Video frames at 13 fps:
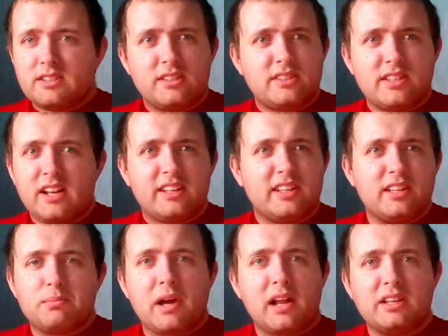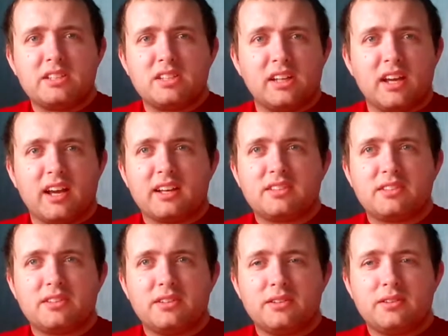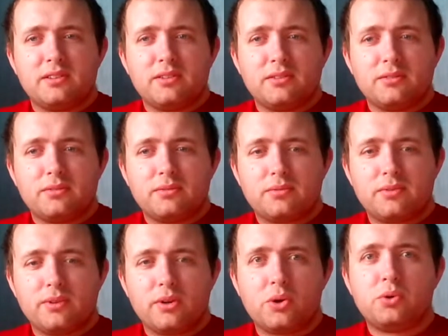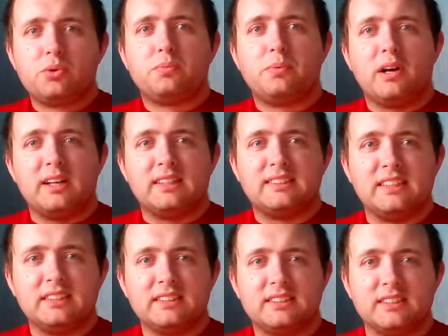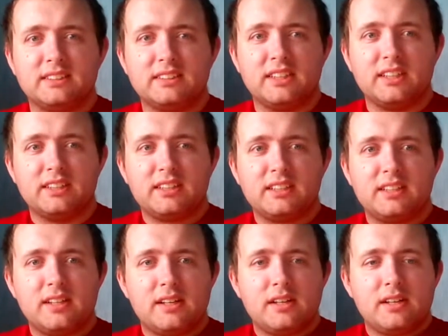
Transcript: it's a delicate balancing act for all parties concerned.